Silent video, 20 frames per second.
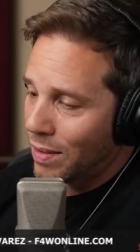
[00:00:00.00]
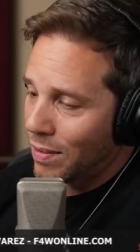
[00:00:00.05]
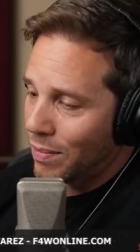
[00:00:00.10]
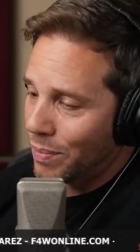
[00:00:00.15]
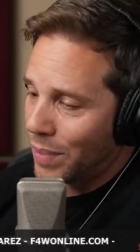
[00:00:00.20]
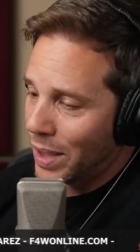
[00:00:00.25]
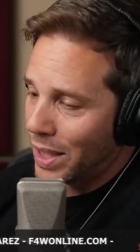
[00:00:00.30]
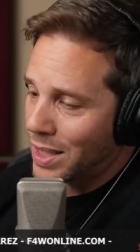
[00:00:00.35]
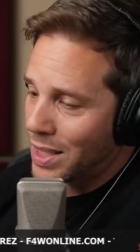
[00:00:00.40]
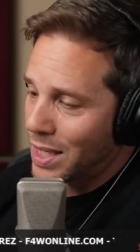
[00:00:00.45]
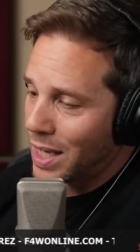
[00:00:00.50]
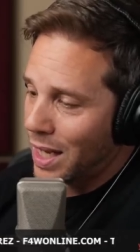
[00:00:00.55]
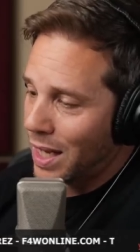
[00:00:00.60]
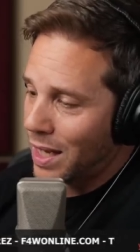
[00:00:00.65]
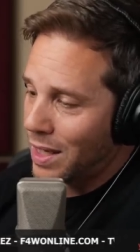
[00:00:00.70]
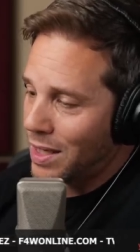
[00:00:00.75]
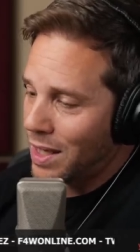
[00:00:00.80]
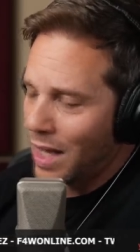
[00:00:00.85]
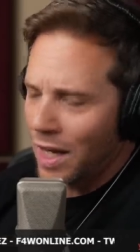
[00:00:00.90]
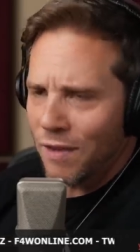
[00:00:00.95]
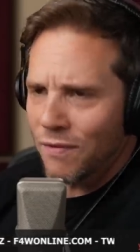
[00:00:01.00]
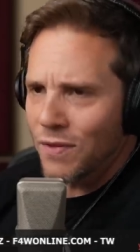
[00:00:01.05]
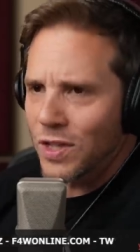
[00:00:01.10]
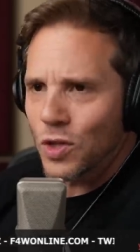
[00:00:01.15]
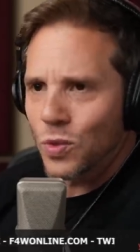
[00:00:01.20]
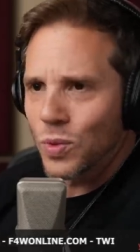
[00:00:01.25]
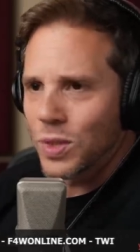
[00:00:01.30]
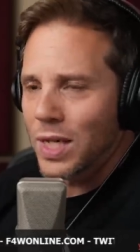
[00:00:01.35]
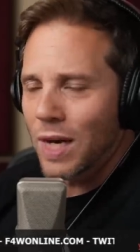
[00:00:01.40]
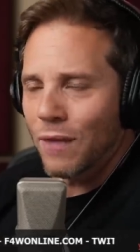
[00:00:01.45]
But uh, none of
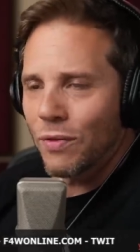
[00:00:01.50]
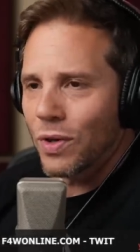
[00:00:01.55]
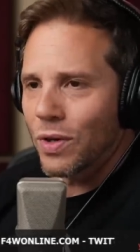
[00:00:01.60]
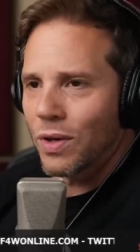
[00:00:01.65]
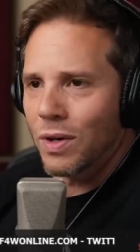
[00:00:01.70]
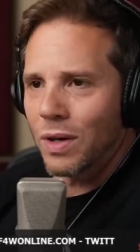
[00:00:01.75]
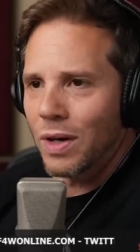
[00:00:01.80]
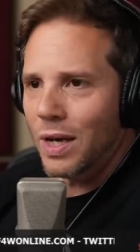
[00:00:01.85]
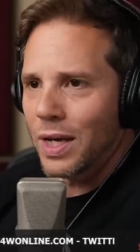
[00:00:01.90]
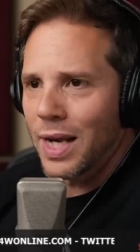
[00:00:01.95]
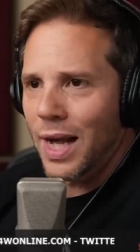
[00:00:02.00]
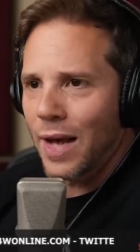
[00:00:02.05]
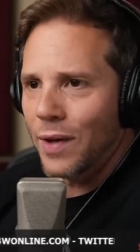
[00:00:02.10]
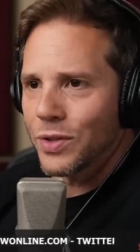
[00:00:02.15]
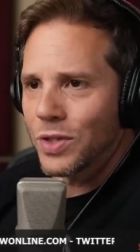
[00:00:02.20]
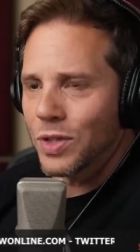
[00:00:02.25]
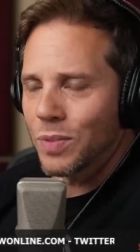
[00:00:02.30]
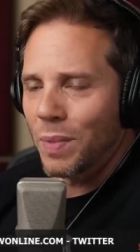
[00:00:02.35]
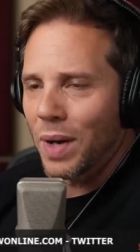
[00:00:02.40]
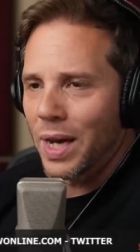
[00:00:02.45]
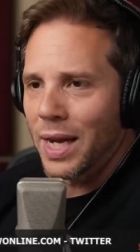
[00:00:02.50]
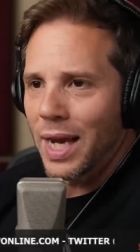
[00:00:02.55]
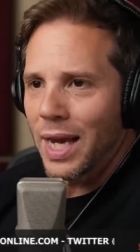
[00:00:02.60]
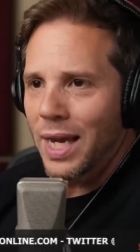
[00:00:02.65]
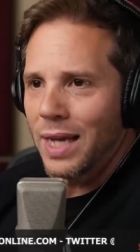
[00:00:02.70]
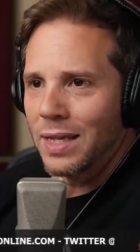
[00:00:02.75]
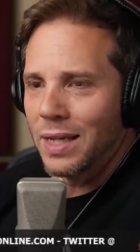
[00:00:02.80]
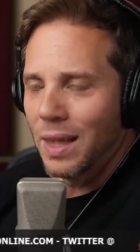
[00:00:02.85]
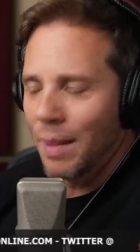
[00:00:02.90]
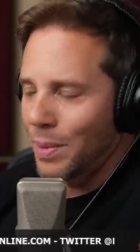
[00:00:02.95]
this was ever announced by
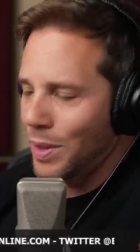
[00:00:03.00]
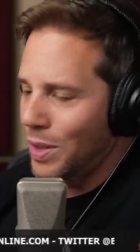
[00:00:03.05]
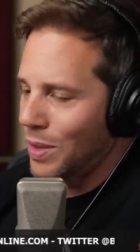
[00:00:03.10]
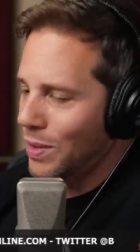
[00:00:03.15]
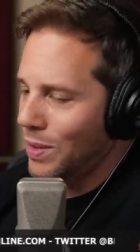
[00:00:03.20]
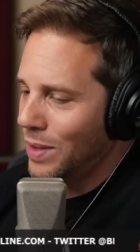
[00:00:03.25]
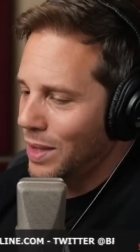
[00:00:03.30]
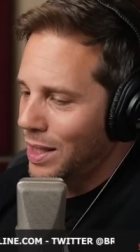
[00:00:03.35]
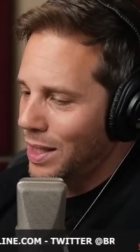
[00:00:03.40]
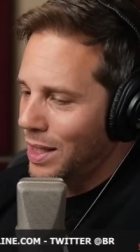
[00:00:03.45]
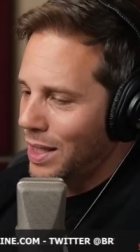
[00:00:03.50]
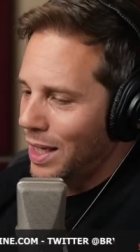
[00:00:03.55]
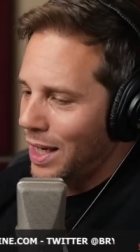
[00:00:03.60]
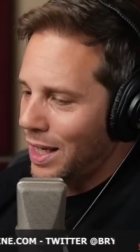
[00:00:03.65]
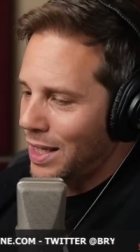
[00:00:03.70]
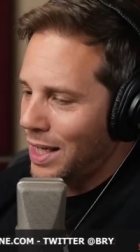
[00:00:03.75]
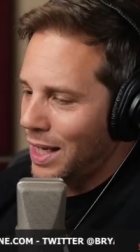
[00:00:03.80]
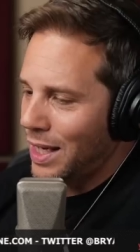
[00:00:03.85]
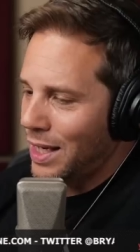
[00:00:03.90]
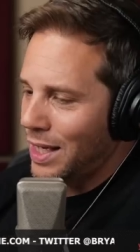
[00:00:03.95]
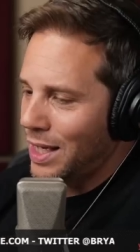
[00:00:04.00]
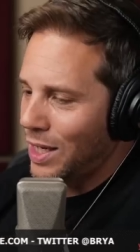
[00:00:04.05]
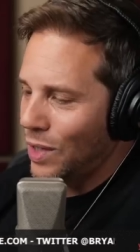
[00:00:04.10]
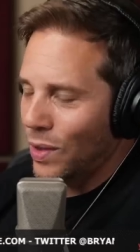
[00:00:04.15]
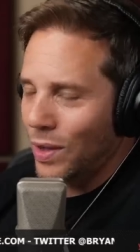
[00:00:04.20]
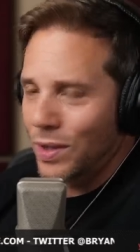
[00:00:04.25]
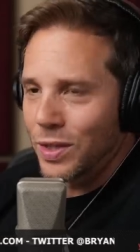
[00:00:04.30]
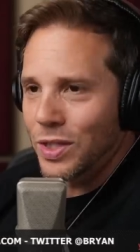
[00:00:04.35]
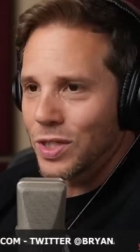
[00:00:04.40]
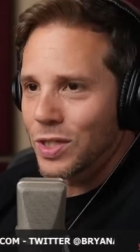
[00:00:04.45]
AEW. And then
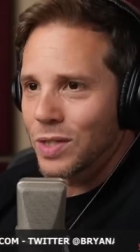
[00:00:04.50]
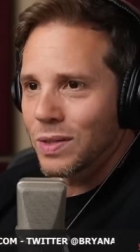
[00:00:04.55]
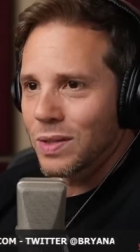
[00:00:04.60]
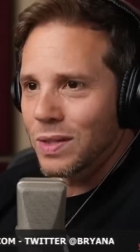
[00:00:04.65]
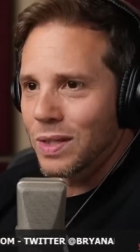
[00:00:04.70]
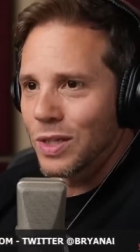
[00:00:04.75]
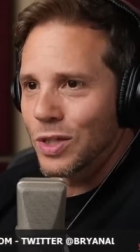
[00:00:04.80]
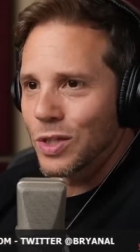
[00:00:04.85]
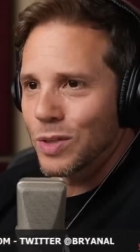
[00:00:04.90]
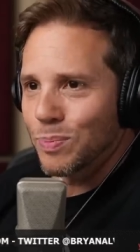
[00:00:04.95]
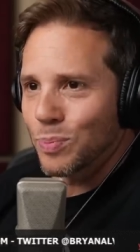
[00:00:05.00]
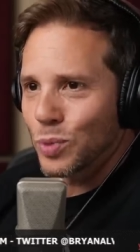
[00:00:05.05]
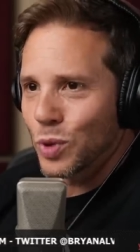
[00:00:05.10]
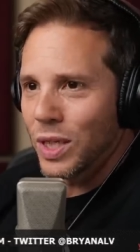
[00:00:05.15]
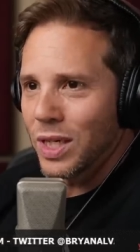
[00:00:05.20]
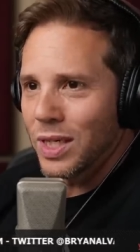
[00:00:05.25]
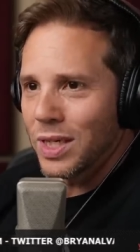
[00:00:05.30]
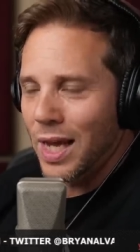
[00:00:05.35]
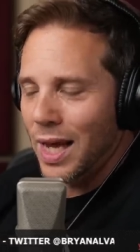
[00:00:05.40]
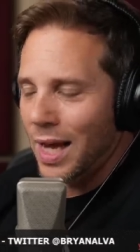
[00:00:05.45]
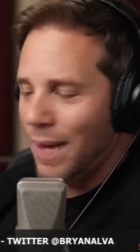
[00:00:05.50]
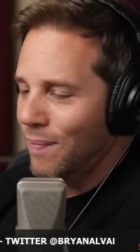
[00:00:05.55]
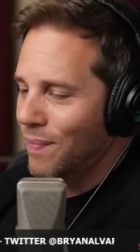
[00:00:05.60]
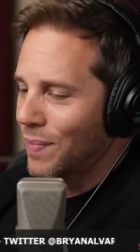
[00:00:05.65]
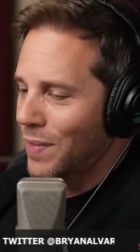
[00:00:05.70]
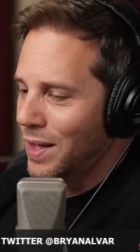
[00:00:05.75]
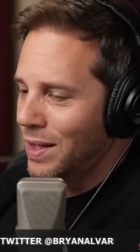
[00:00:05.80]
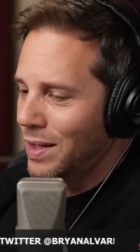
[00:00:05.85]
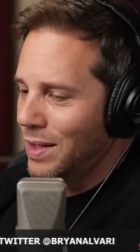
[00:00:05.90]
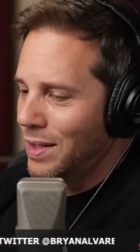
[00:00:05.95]
here on this this pre-tape,